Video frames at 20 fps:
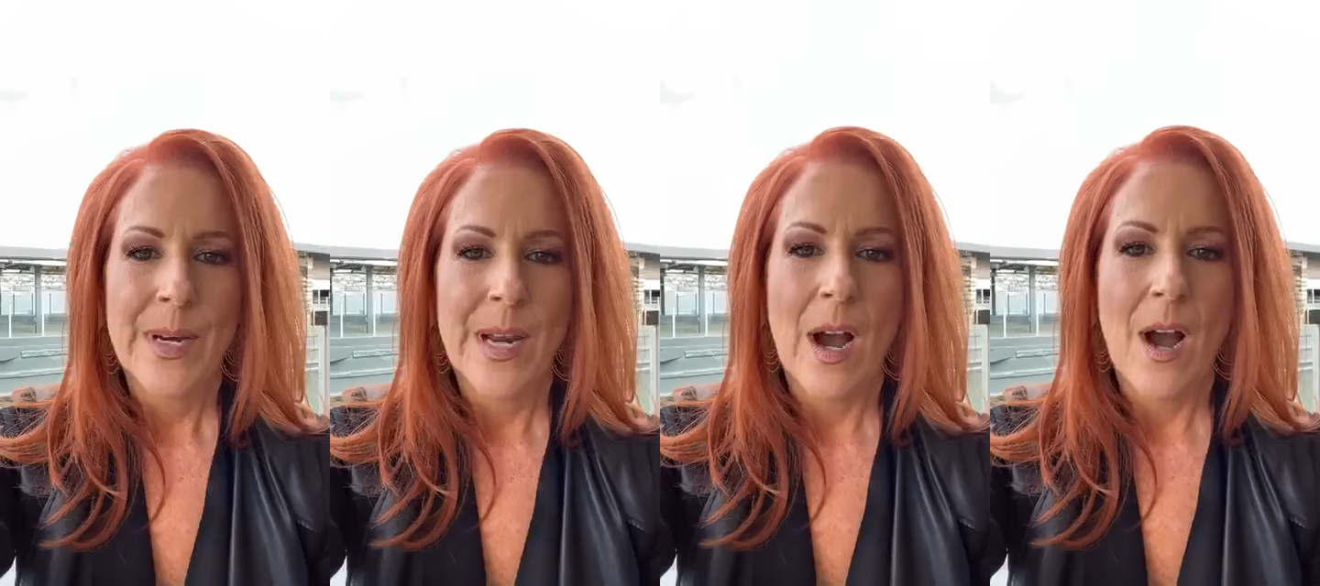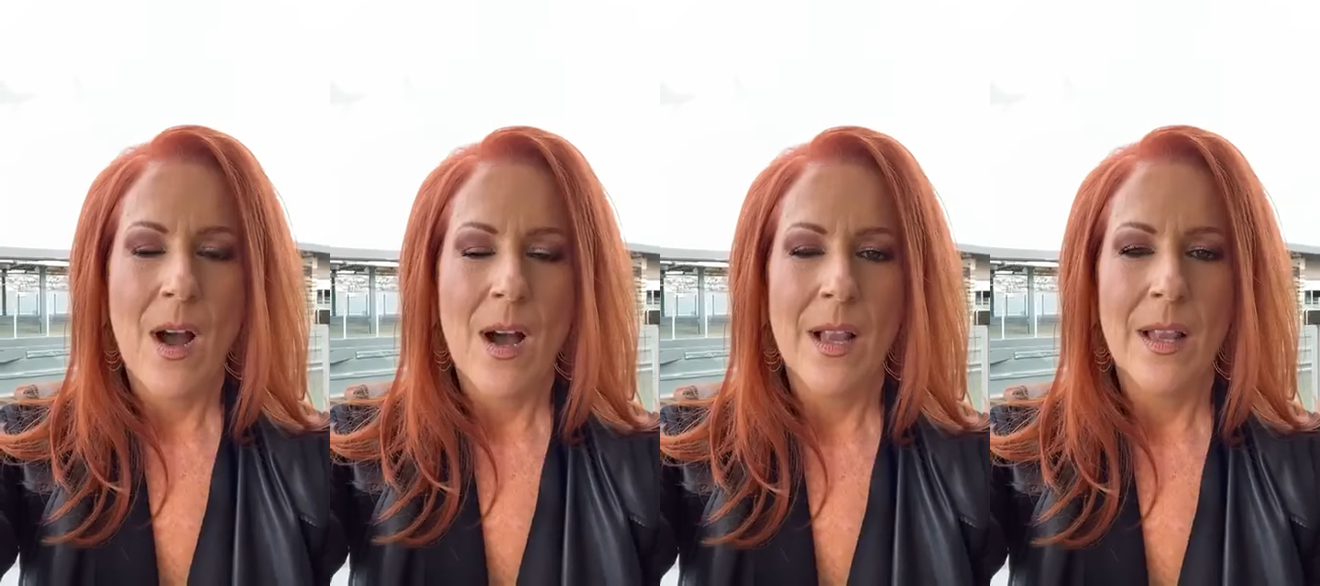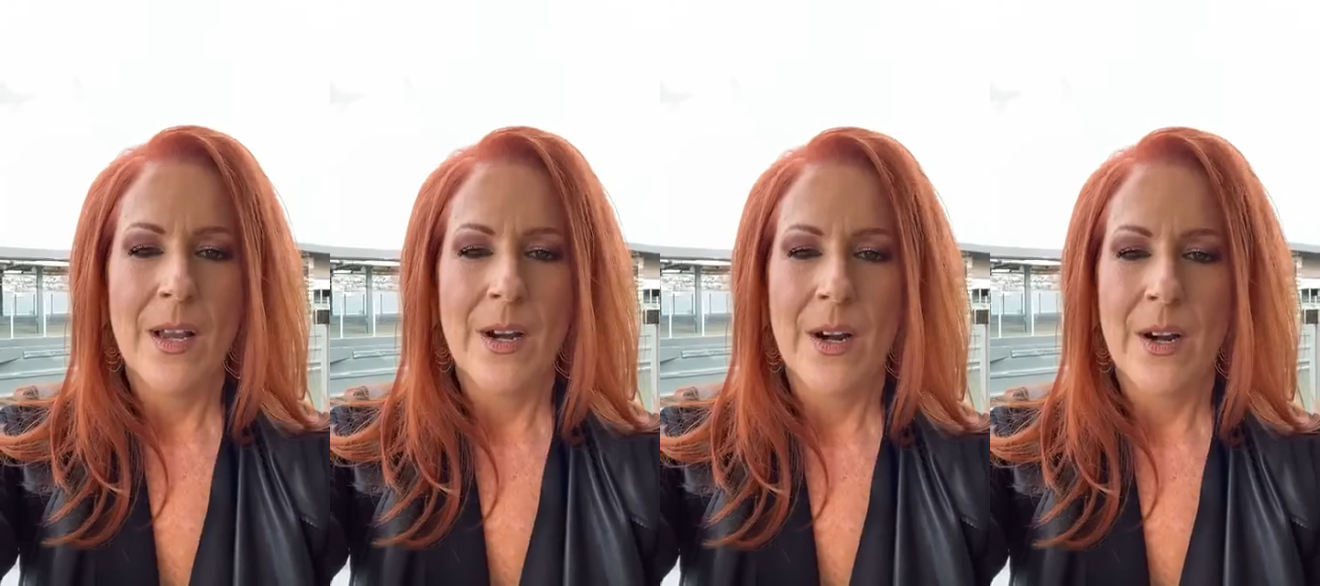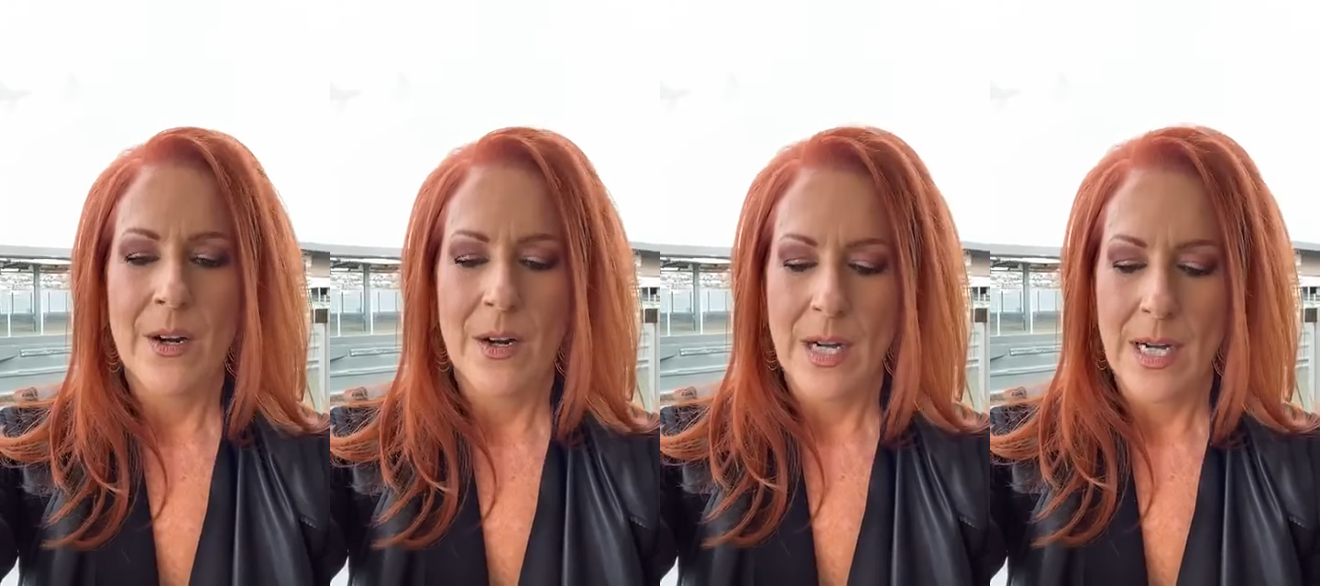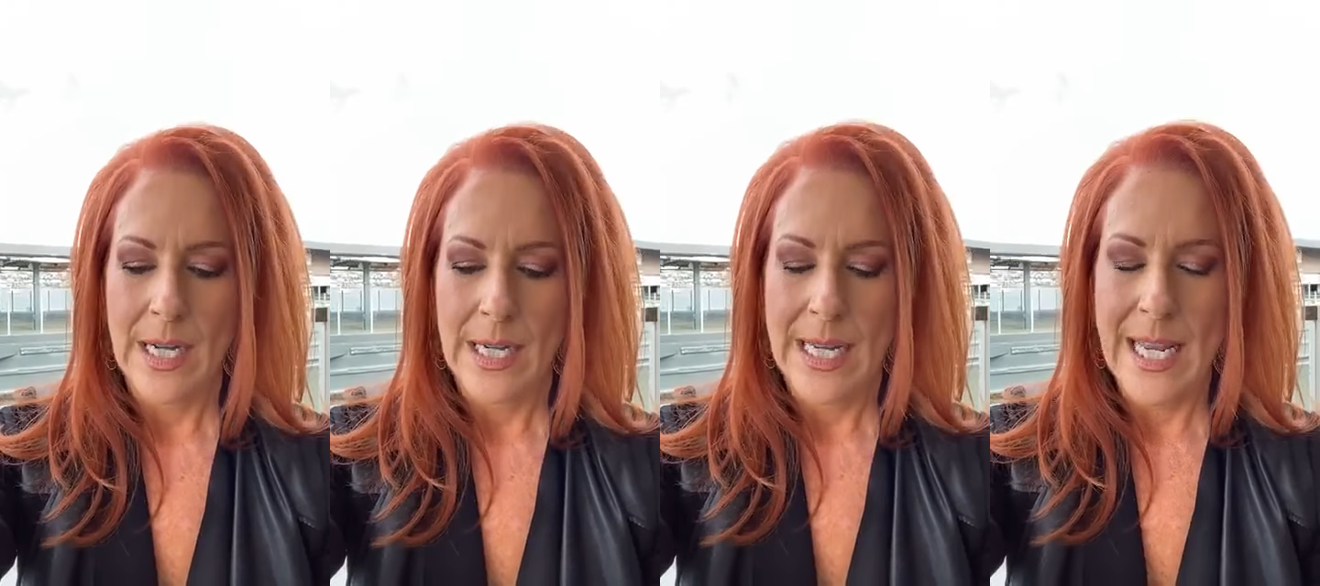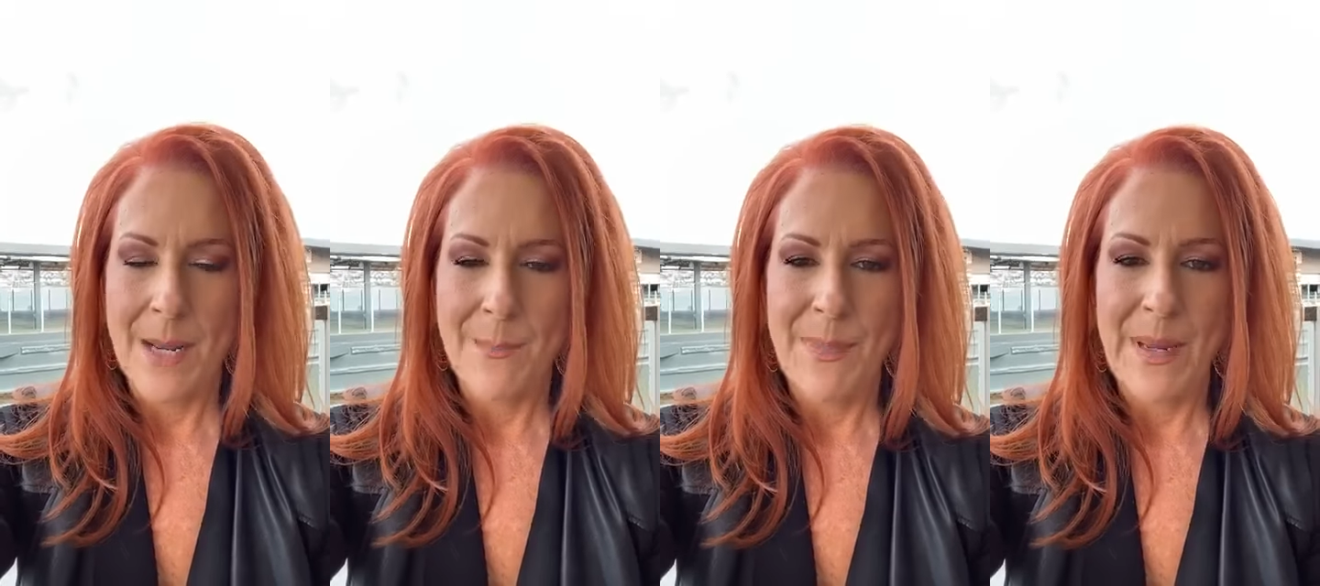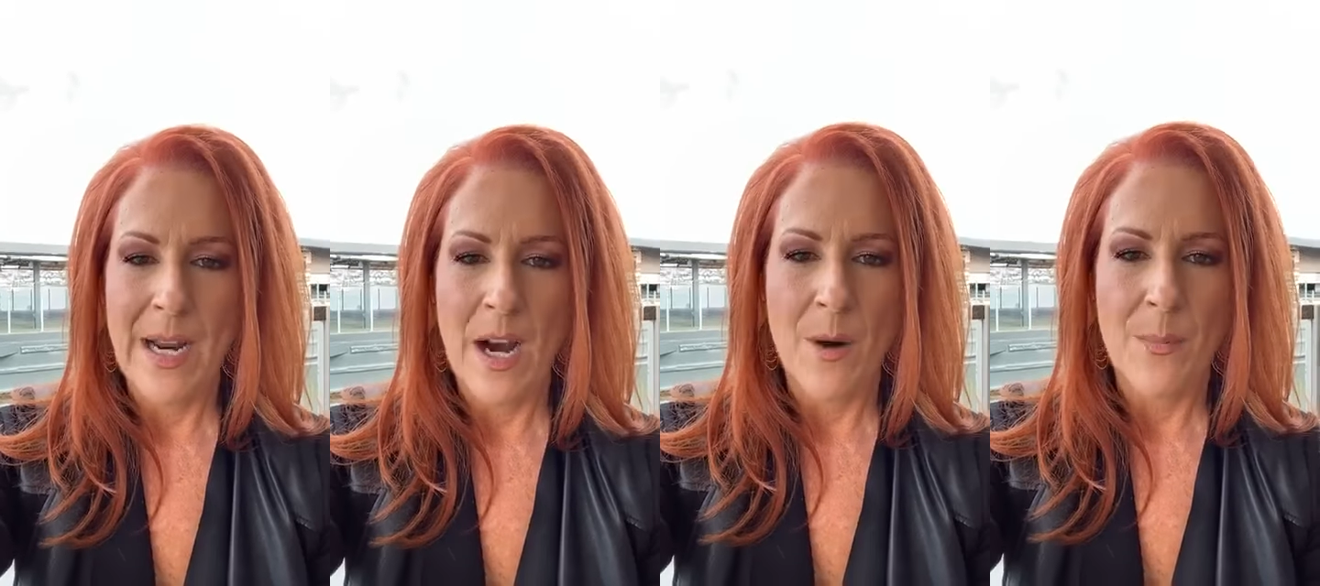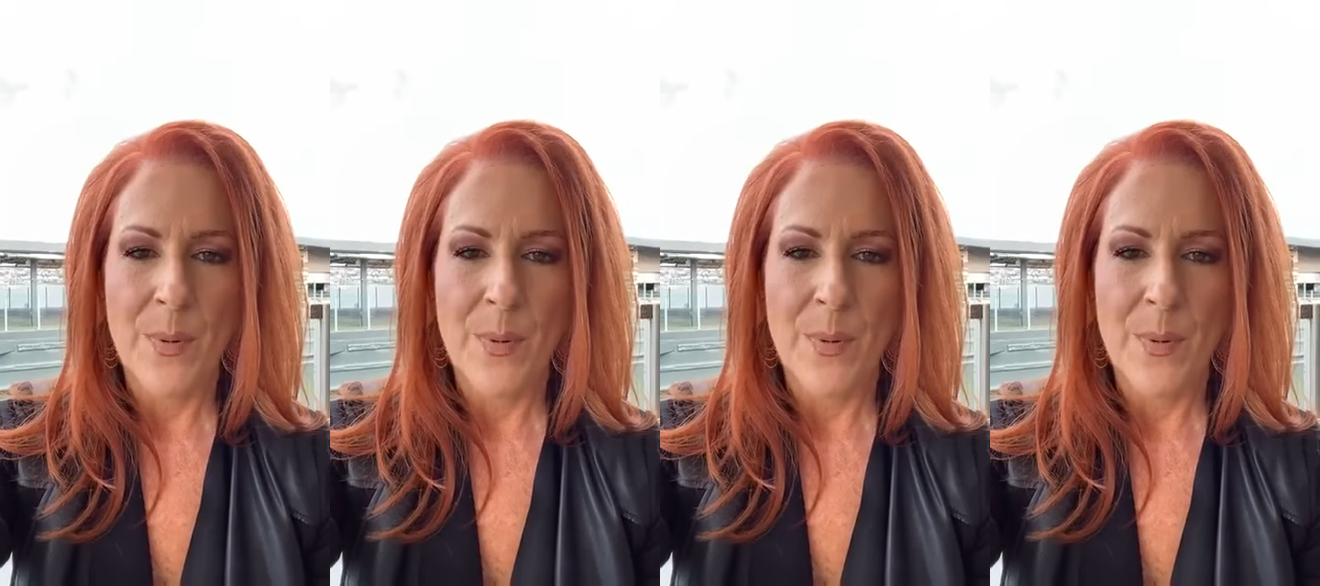we all are keeping